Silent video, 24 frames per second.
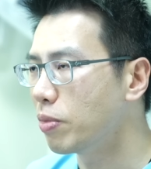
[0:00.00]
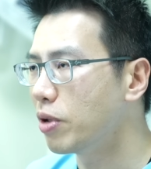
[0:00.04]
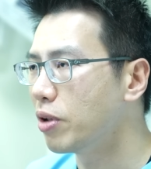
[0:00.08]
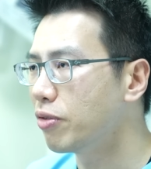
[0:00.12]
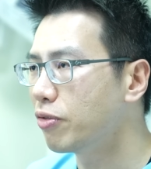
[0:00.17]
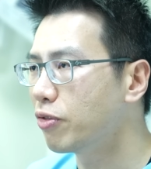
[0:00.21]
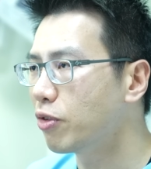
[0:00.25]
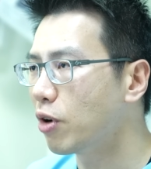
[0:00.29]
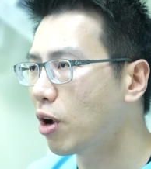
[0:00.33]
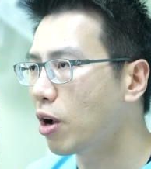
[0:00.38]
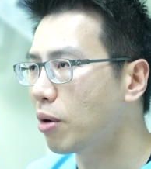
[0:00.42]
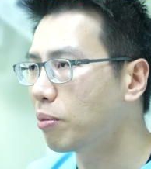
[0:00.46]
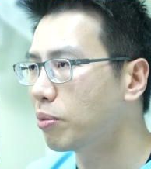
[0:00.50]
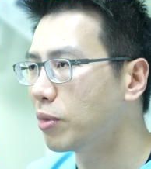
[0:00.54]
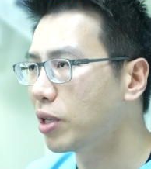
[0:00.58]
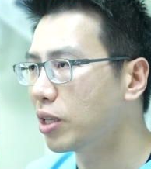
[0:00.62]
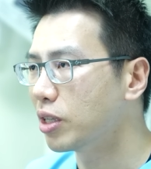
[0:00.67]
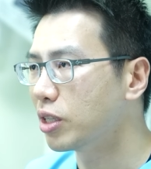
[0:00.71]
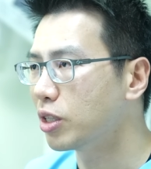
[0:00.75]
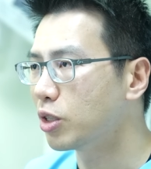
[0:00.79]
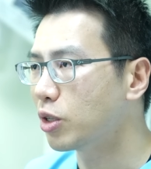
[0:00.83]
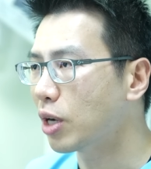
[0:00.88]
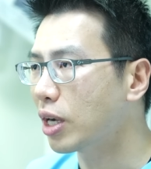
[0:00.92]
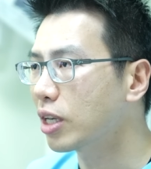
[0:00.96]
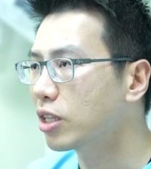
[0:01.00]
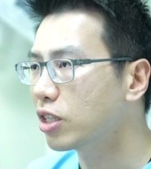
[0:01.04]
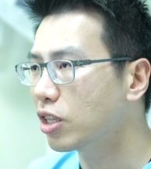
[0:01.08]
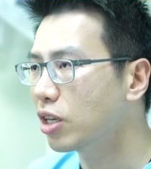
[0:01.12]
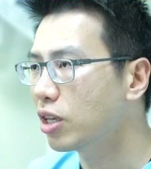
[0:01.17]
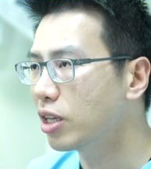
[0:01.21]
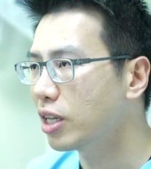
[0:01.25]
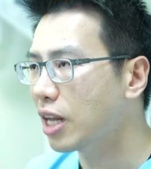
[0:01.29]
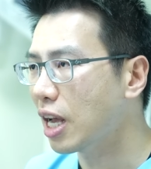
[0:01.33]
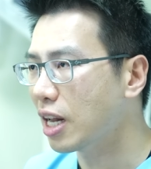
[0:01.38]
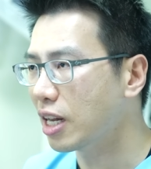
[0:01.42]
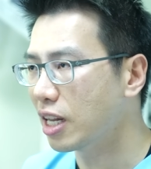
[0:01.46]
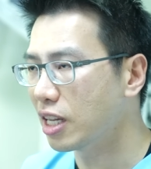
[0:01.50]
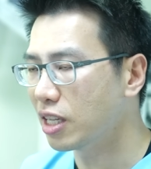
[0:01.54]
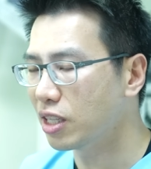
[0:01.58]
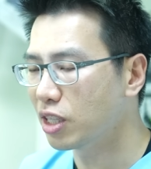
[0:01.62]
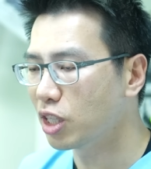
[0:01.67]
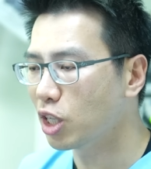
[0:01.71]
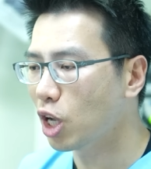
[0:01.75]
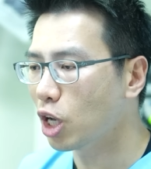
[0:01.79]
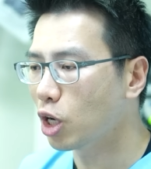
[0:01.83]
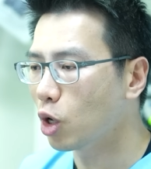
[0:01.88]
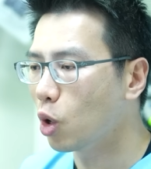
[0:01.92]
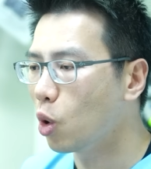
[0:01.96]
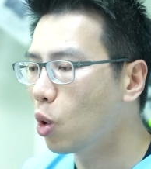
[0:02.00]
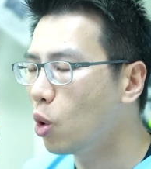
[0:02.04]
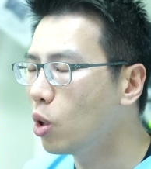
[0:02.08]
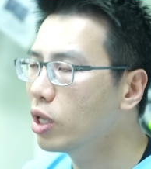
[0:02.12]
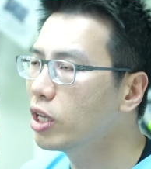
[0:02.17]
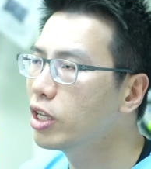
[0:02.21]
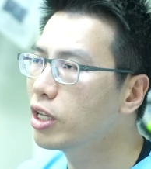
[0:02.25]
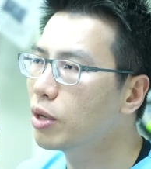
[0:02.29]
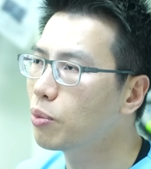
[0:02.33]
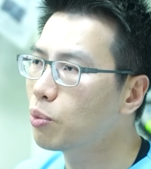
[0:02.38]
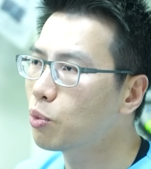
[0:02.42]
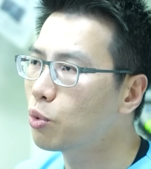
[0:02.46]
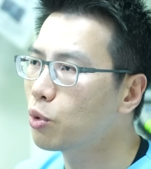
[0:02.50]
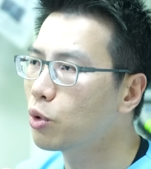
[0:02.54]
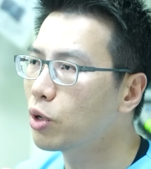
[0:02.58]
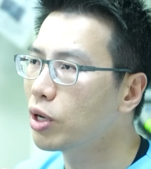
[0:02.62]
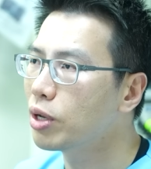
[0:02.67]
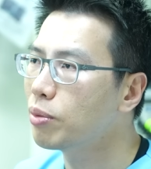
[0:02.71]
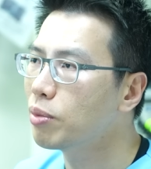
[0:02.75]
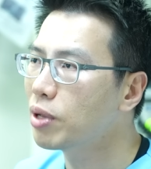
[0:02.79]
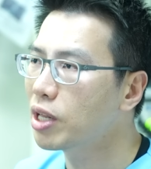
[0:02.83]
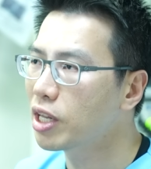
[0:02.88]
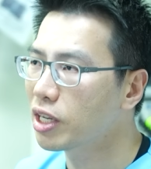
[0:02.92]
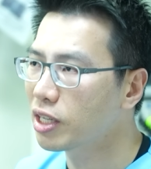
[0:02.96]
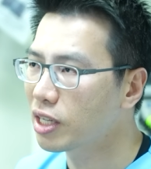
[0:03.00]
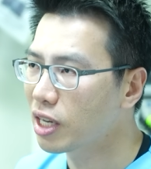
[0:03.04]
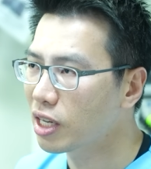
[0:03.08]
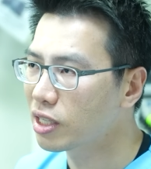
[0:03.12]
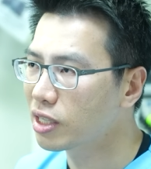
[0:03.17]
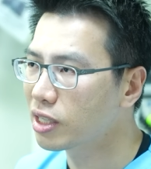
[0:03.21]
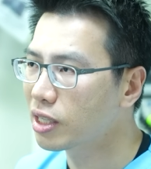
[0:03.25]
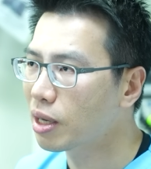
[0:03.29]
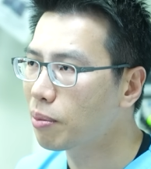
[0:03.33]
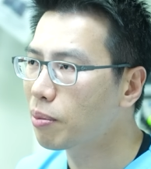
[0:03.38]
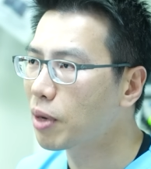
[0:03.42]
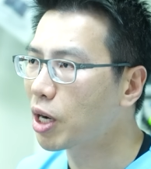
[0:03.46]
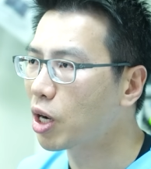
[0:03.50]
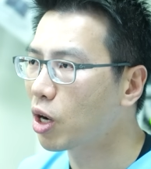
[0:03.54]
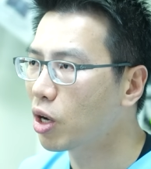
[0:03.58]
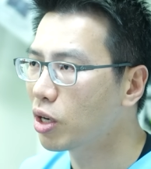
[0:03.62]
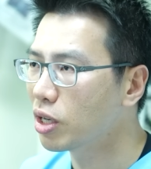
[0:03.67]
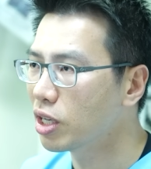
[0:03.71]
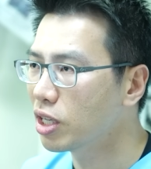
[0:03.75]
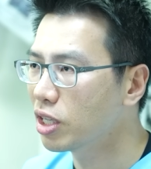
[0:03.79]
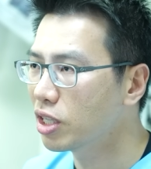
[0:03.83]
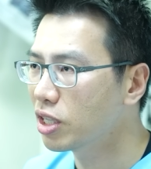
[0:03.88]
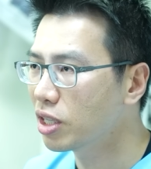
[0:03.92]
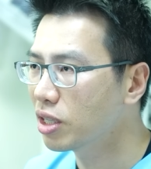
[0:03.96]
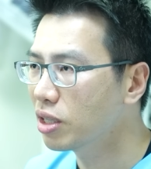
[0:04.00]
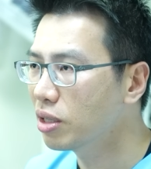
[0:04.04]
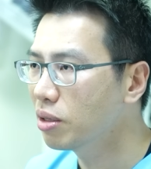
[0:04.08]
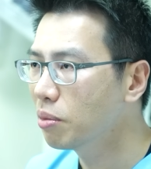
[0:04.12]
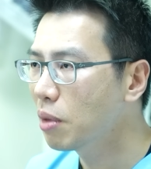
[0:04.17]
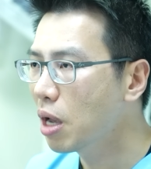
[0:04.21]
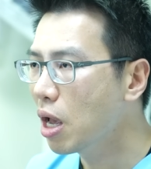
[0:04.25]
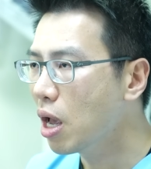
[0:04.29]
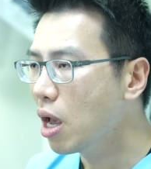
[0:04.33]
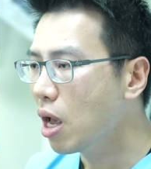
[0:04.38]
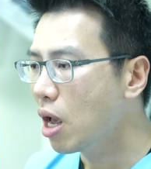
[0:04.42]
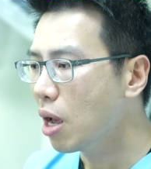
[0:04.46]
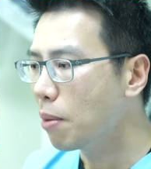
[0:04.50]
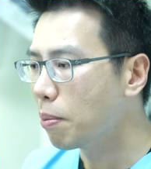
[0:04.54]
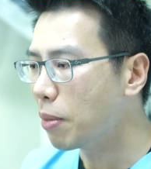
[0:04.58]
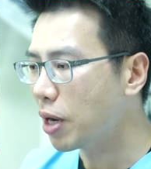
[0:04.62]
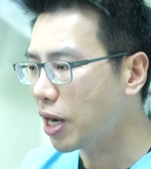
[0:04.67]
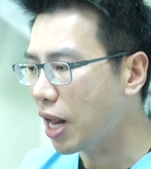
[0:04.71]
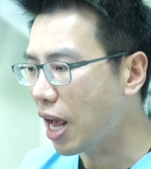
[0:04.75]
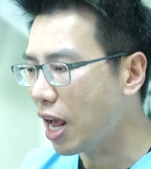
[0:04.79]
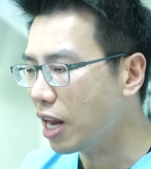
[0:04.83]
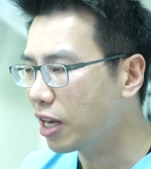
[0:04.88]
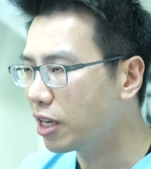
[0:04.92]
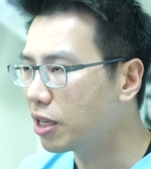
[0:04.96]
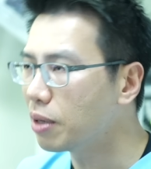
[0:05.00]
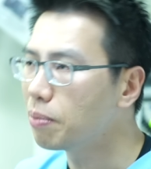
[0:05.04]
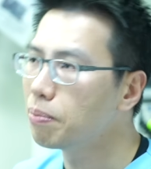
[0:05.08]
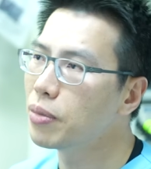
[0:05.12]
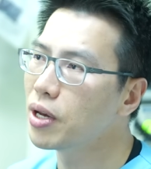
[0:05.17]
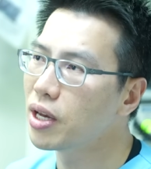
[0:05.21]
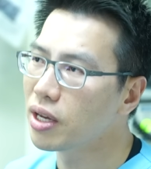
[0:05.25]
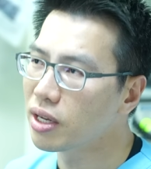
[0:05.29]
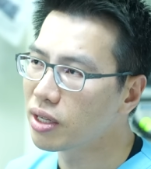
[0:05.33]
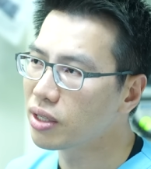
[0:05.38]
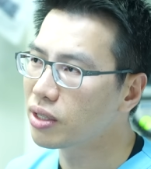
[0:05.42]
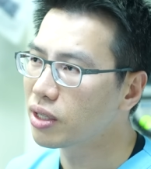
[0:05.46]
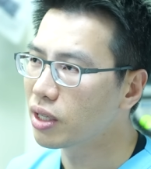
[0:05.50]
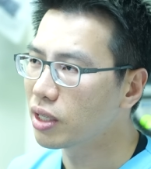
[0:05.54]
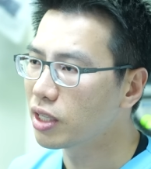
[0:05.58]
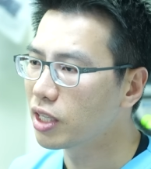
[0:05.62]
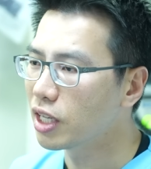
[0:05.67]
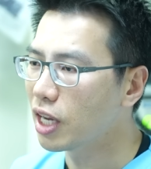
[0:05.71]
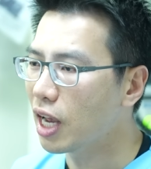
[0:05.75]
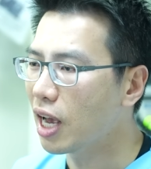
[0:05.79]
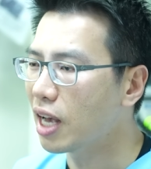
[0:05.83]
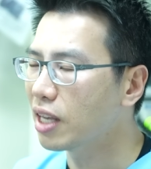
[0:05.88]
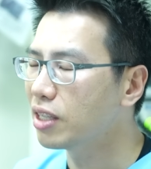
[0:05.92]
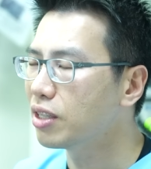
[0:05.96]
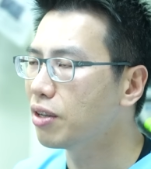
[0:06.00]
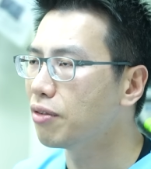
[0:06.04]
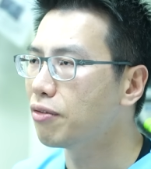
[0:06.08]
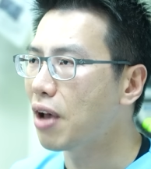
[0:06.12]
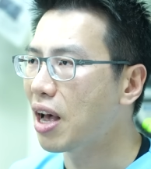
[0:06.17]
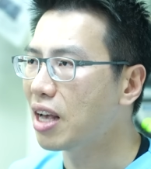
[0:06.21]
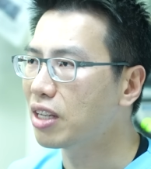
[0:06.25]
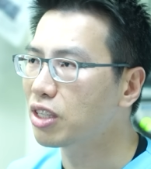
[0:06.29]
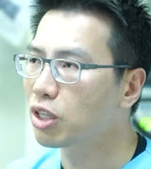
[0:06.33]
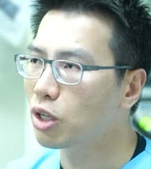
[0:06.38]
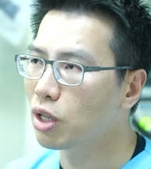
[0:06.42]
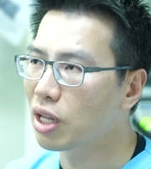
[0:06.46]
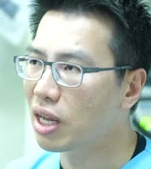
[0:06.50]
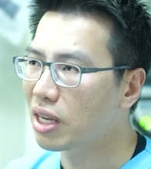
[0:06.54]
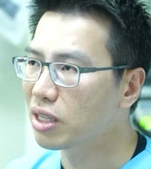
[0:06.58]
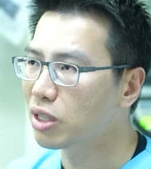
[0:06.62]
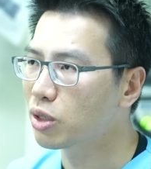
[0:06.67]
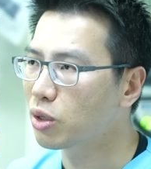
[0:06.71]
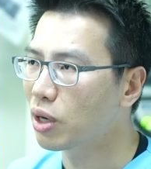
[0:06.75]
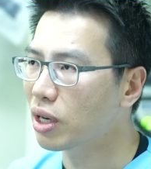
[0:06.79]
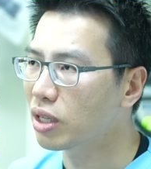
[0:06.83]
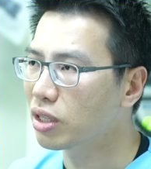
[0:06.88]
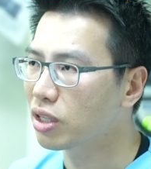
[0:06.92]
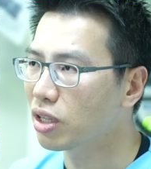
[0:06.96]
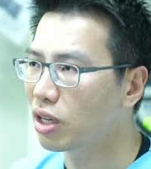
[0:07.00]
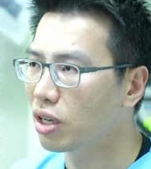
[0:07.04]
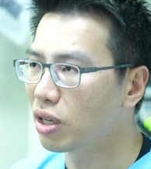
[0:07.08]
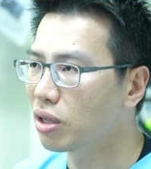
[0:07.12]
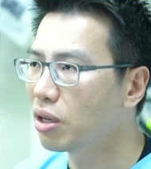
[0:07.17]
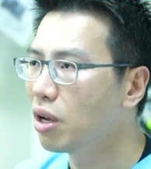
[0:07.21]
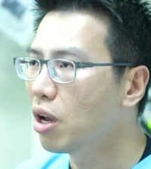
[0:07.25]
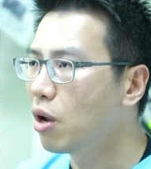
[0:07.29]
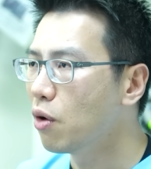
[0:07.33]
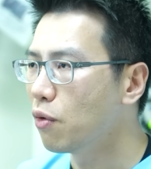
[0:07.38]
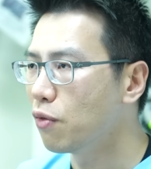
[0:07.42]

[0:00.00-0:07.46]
be from the structure that is not only the pre-malignant stomach condition, but at the base, she has a vascular structure,